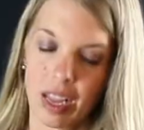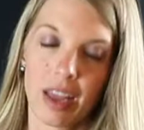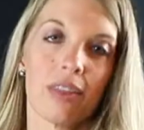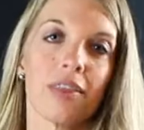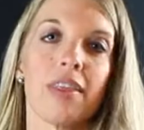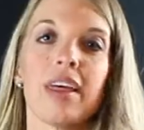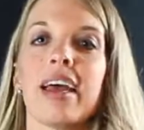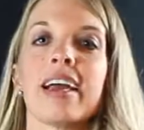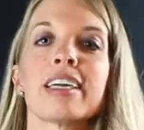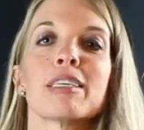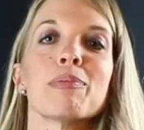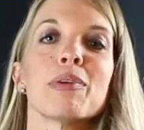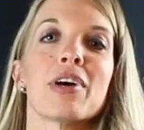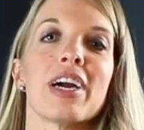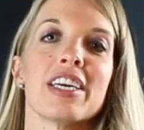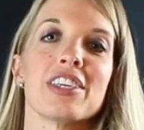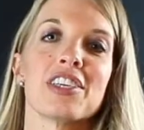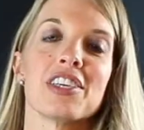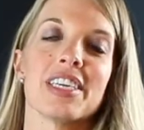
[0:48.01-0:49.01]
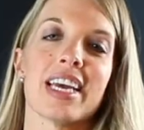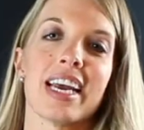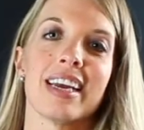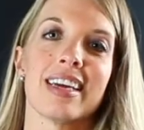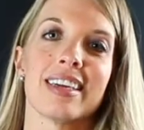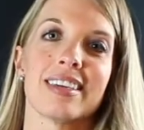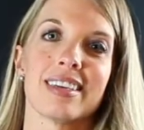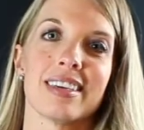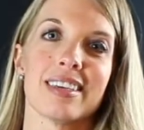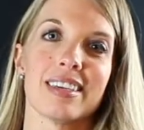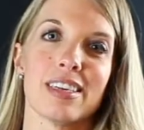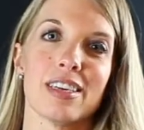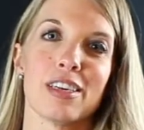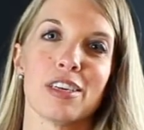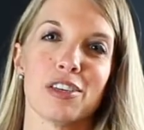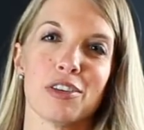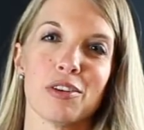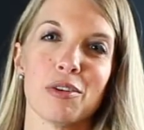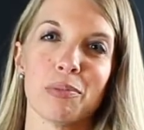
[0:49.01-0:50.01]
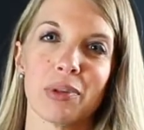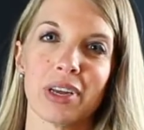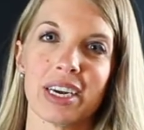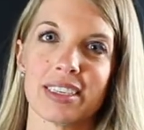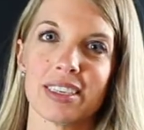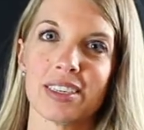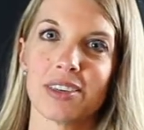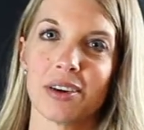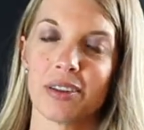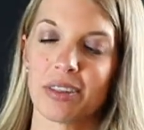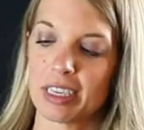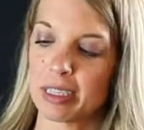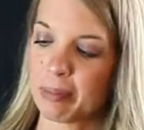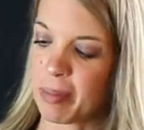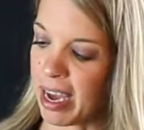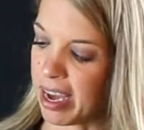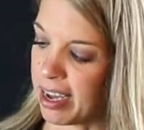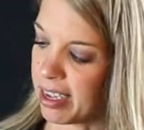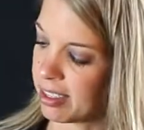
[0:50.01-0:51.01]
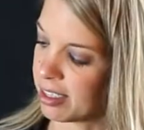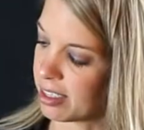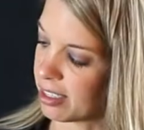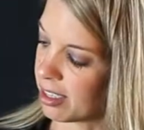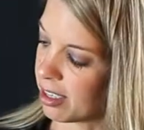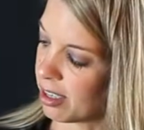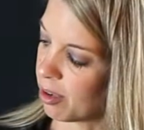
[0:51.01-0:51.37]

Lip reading: The expiration date is listed in 2 places on these pads,